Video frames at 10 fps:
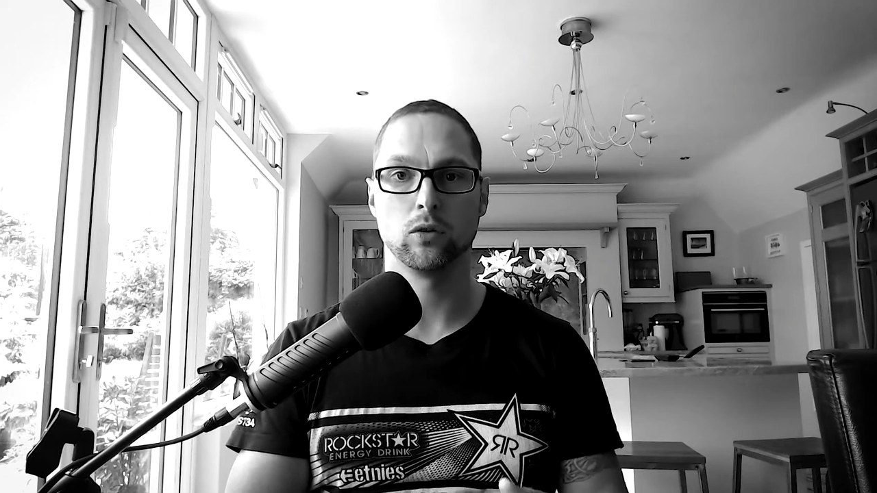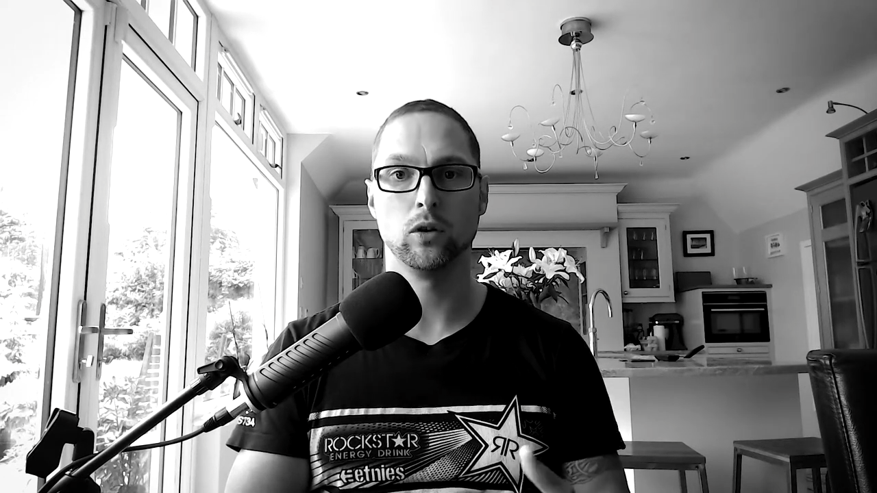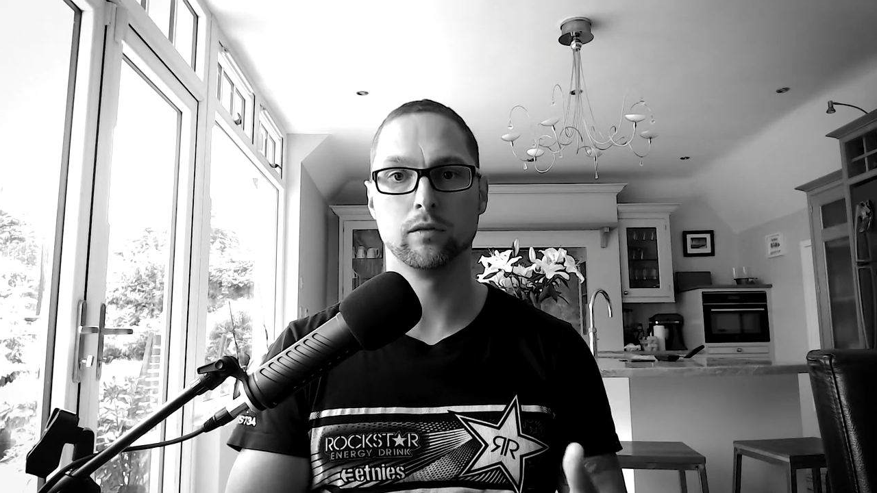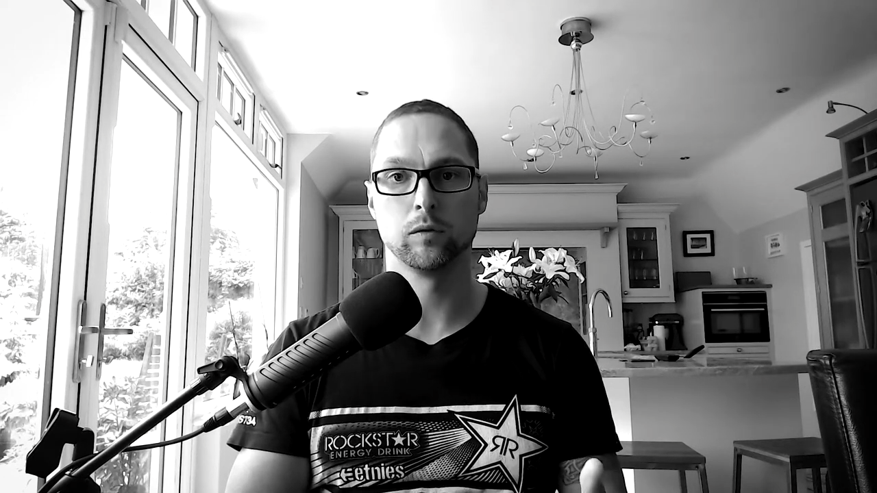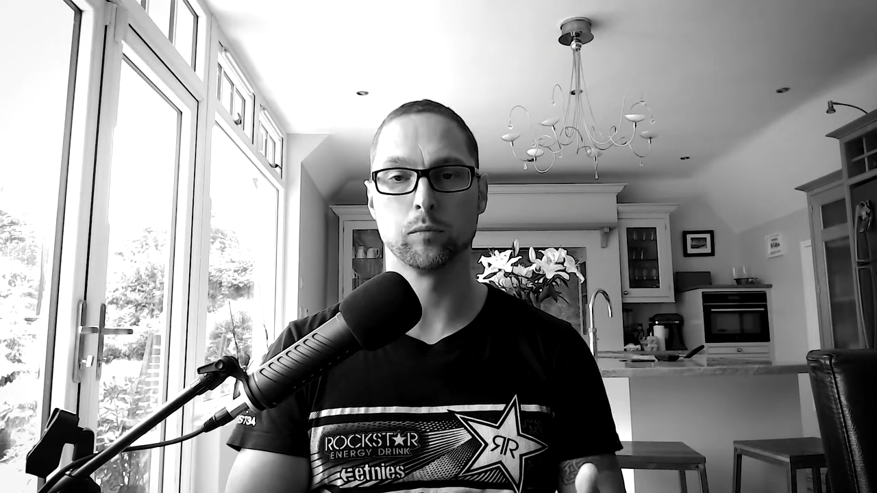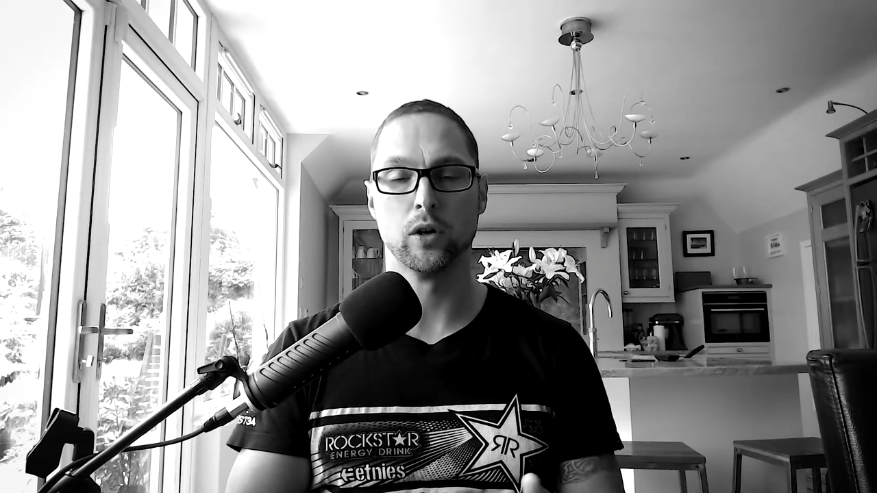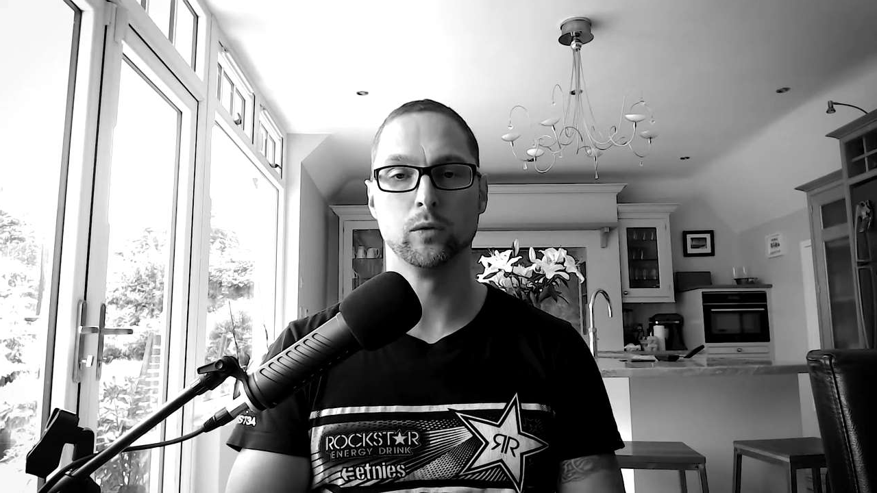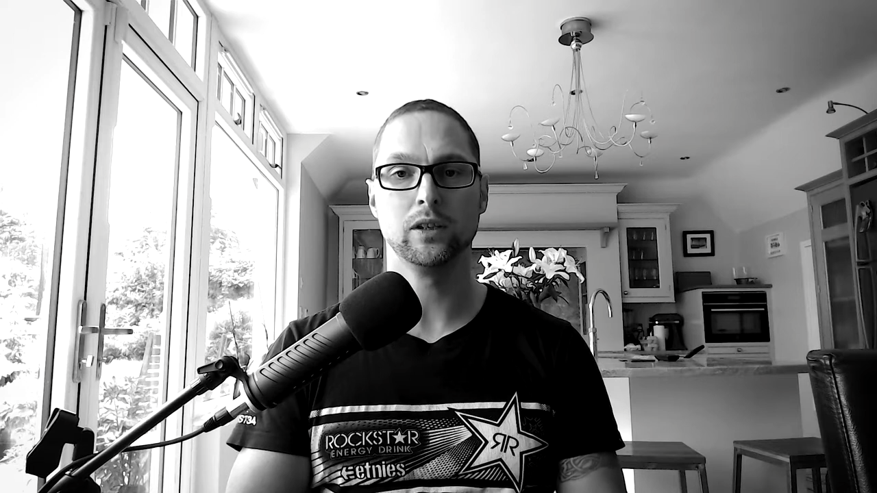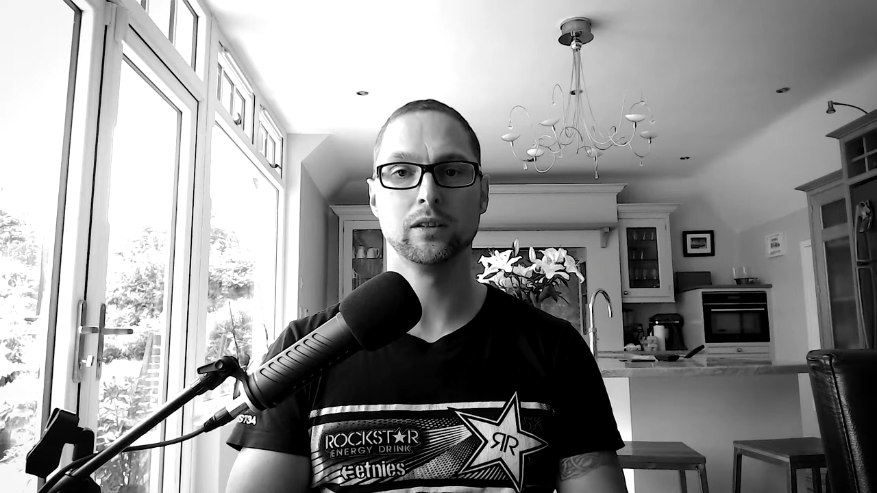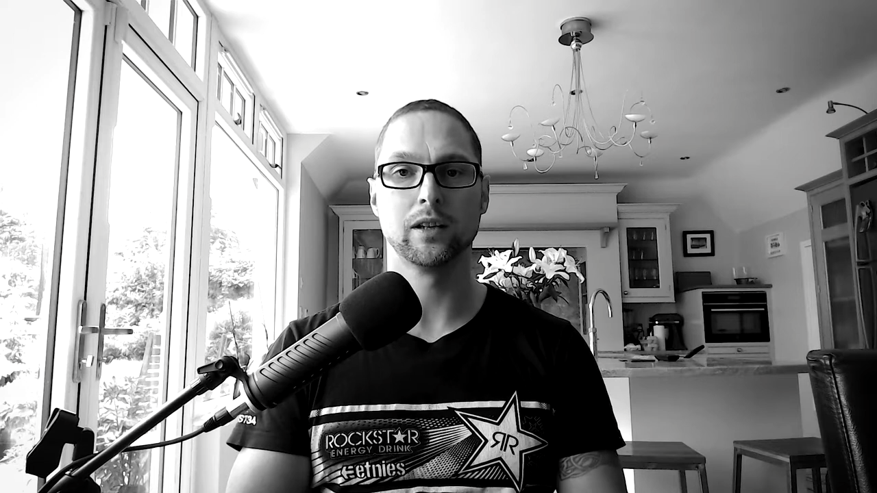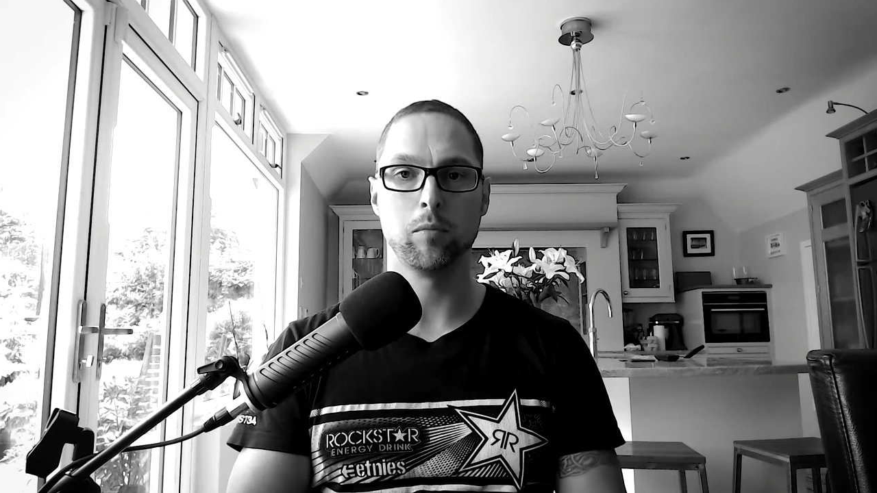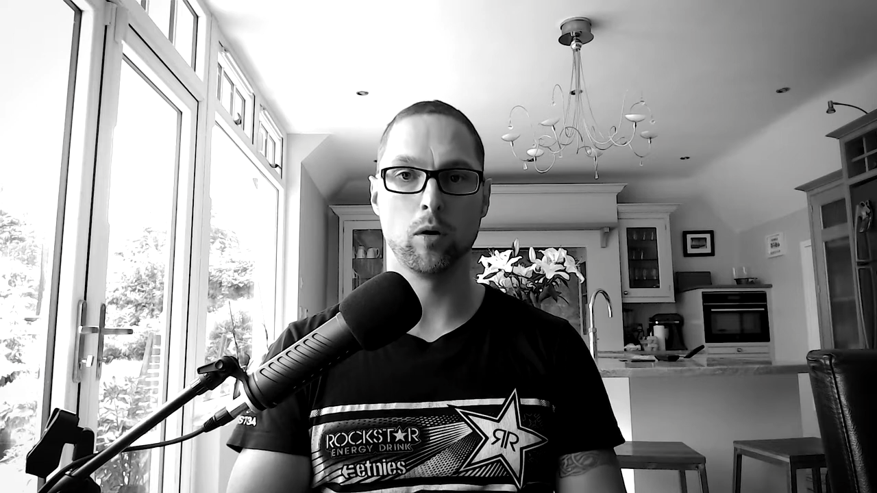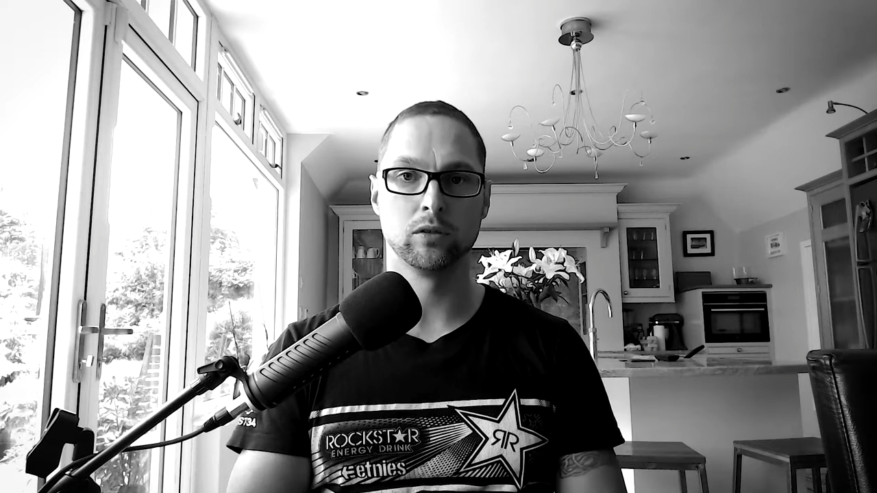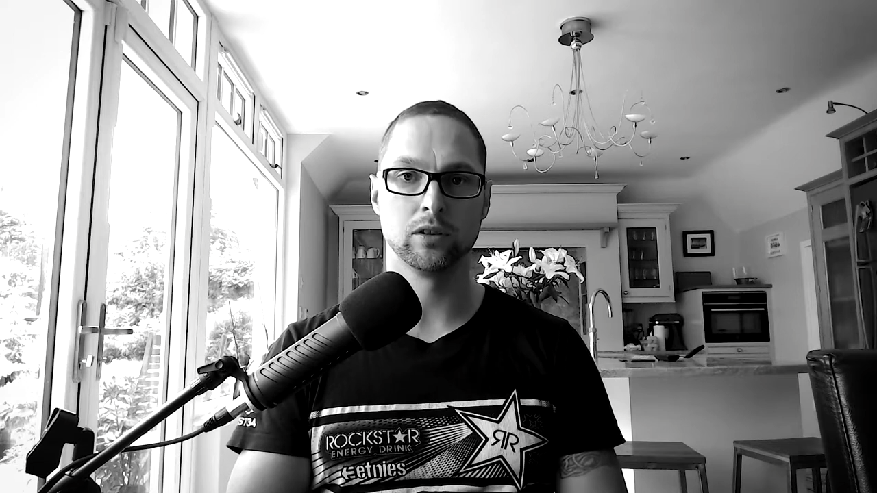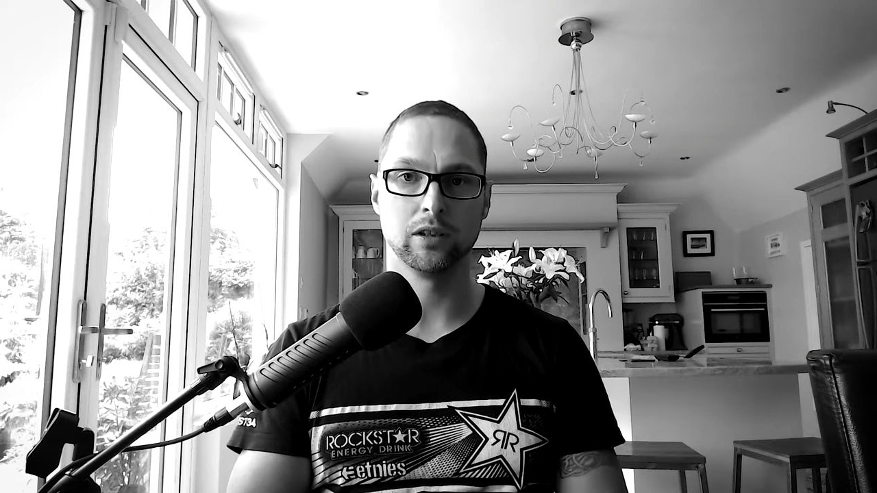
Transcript: or even protein they both